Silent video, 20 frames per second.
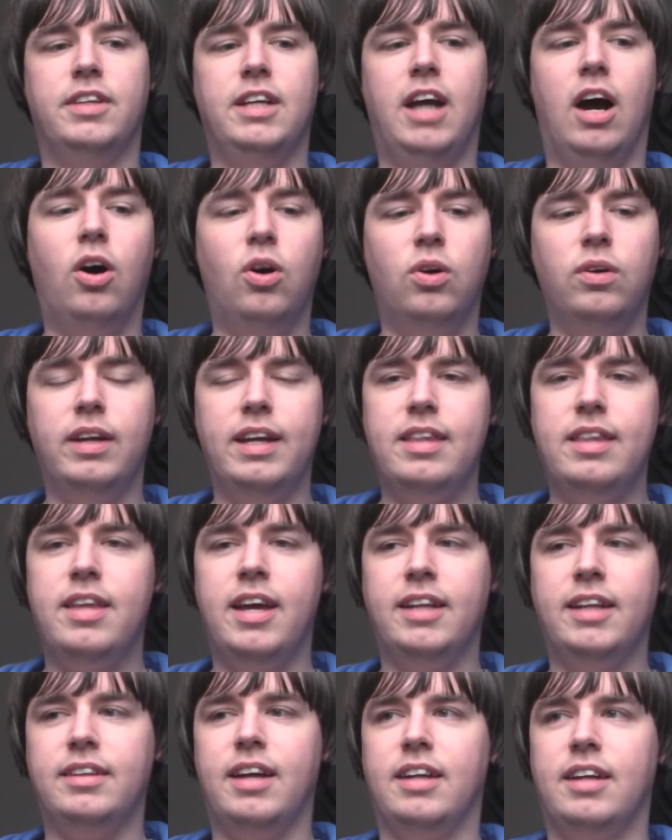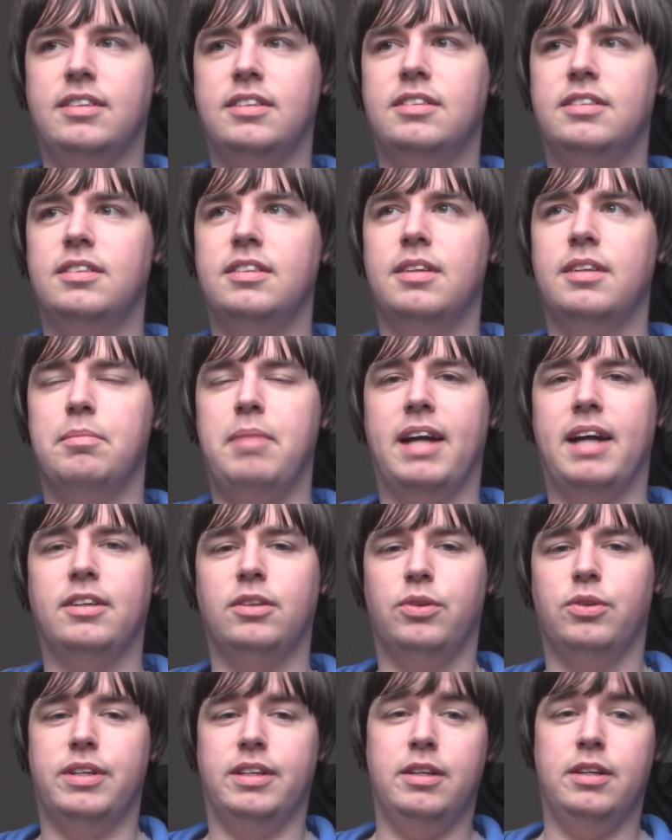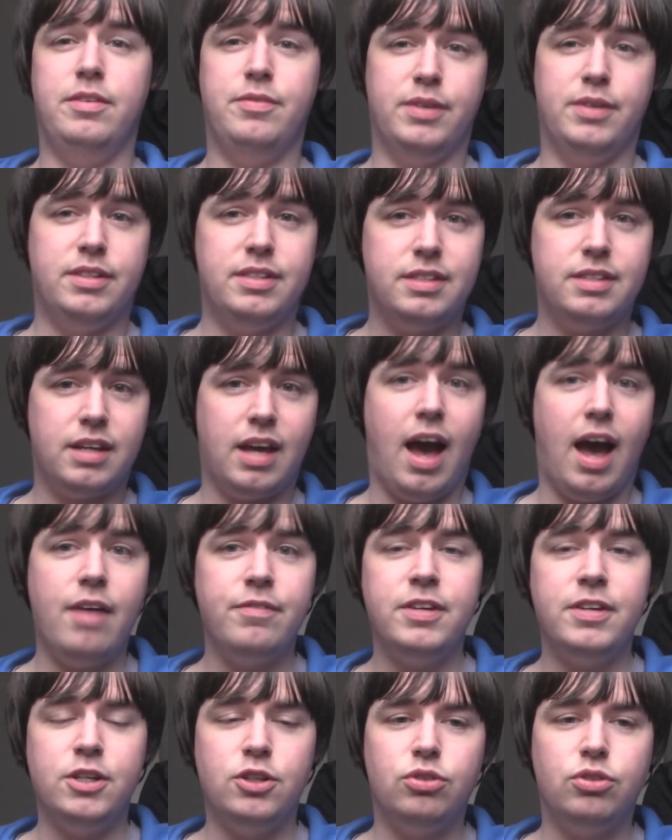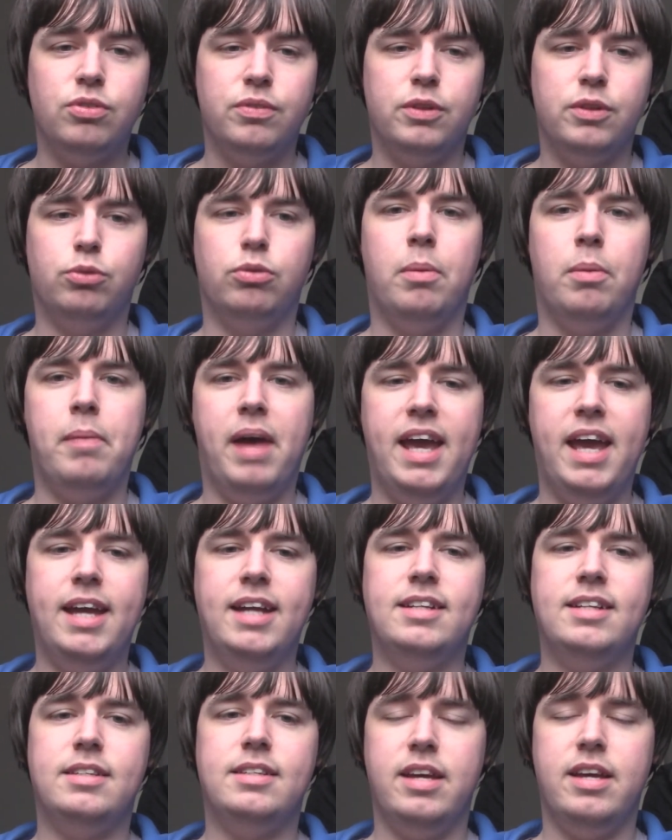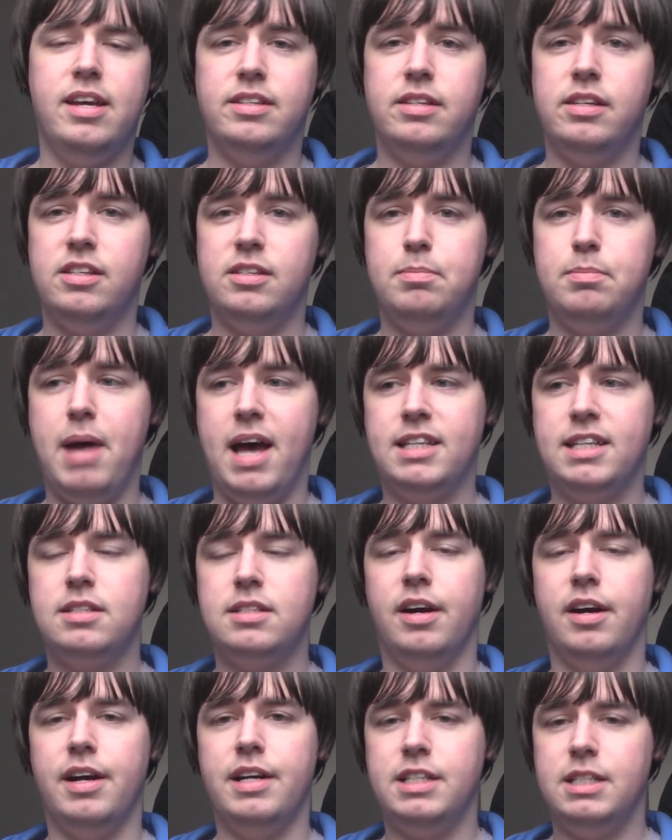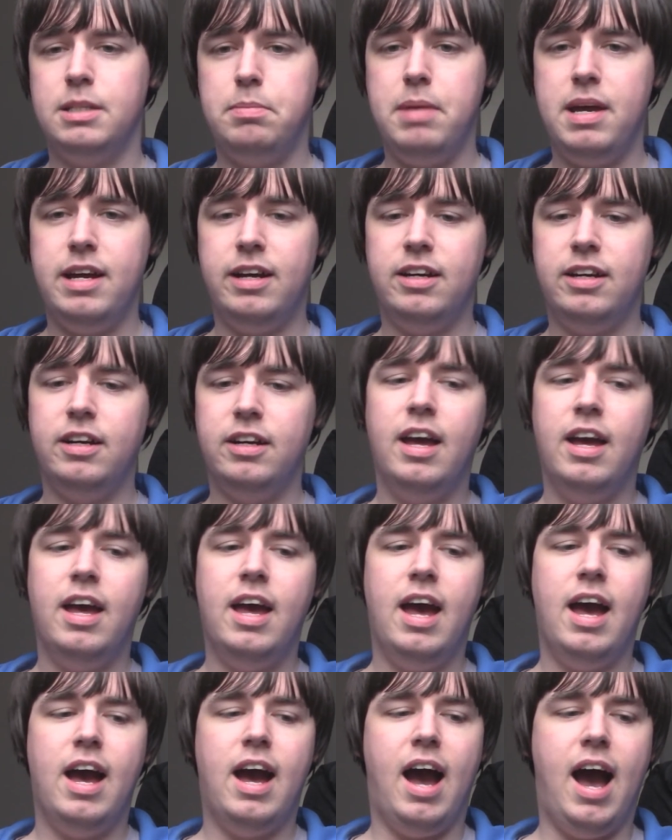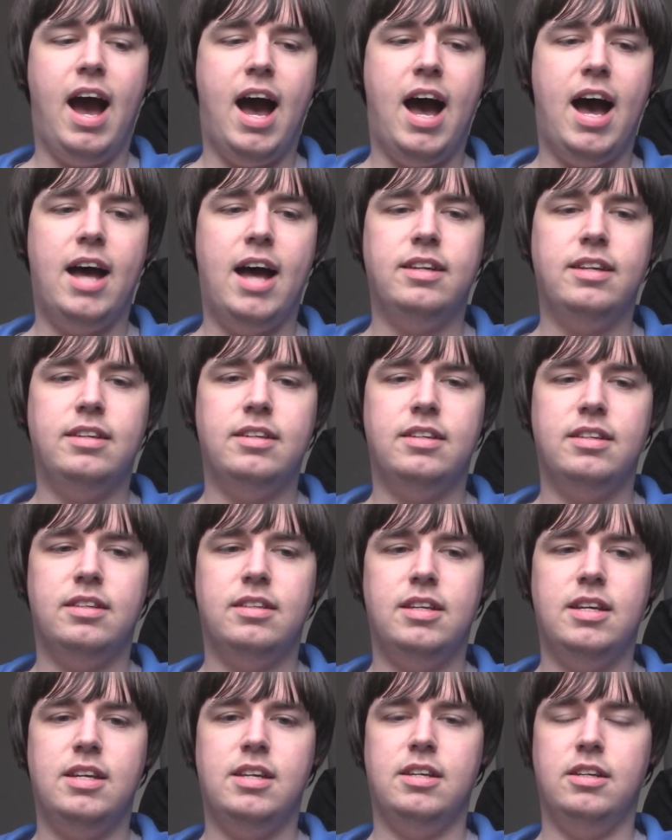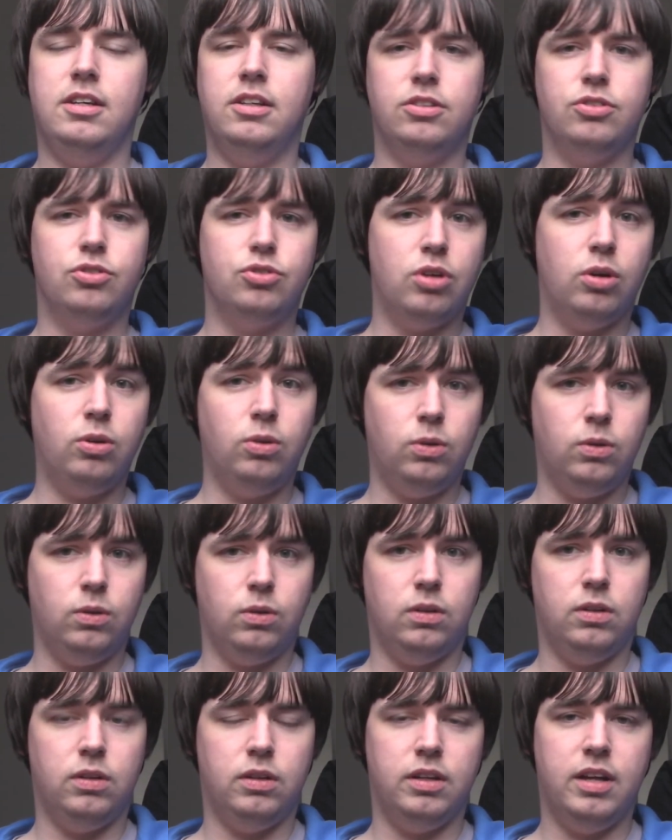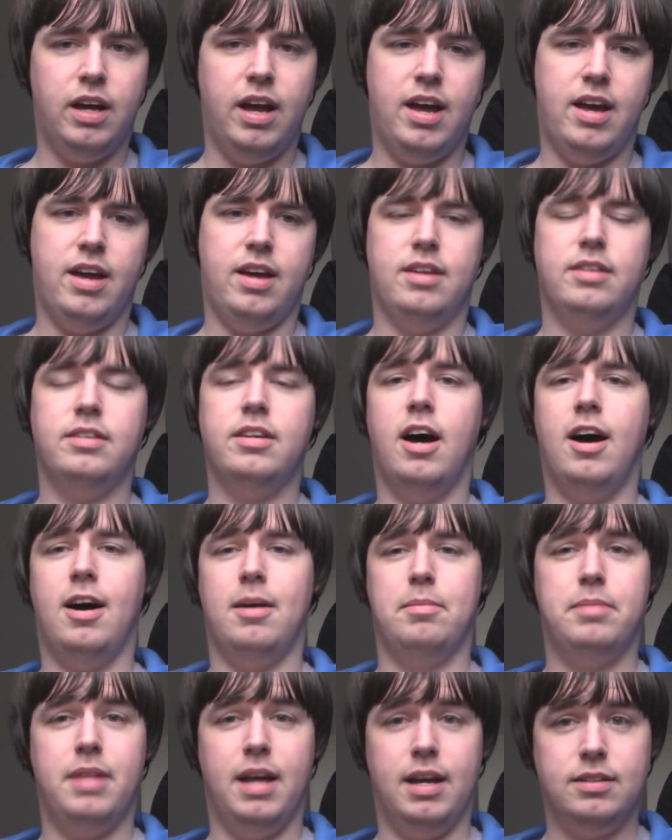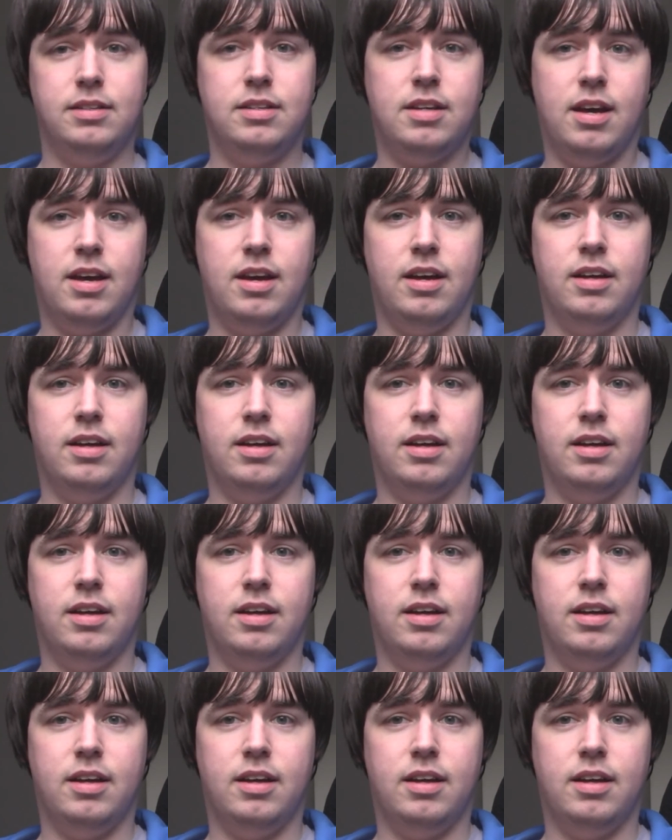The only thing that the Mandalorian can even scavenge from the remains is his Beskar spear, and the control uh, knob that uh,